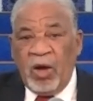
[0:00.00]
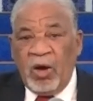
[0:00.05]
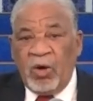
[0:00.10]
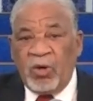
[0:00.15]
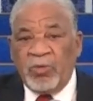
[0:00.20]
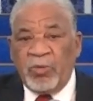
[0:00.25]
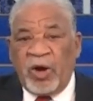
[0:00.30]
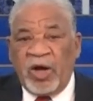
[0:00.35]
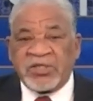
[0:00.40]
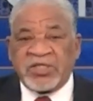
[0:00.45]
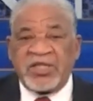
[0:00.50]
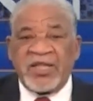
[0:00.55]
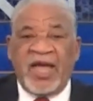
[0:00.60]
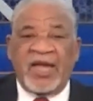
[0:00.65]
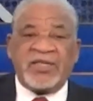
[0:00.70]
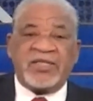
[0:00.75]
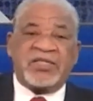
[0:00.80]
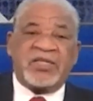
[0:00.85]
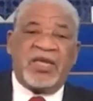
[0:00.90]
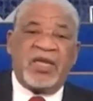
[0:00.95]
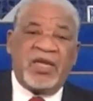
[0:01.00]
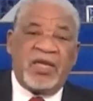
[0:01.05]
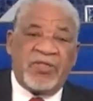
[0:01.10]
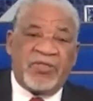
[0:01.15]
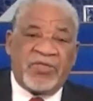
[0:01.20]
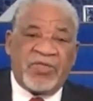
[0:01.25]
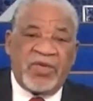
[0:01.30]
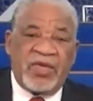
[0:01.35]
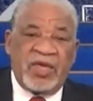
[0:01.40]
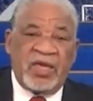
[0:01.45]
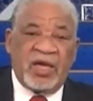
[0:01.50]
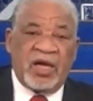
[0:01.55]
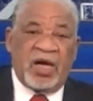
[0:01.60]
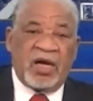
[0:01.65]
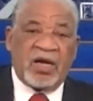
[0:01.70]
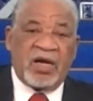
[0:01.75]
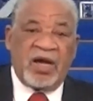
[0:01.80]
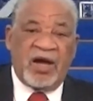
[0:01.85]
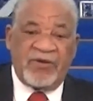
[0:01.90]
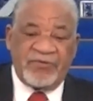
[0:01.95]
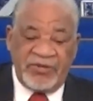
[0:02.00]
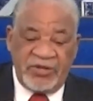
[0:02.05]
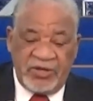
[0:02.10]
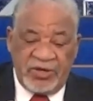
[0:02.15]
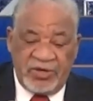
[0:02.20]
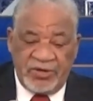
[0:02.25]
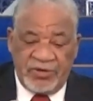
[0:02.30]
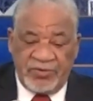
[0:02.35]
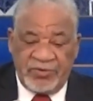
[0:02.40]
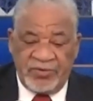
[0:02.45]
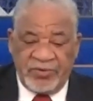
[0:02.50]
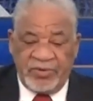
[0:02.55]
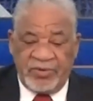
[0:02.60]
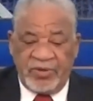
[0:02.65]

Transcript: On March 19th, the governor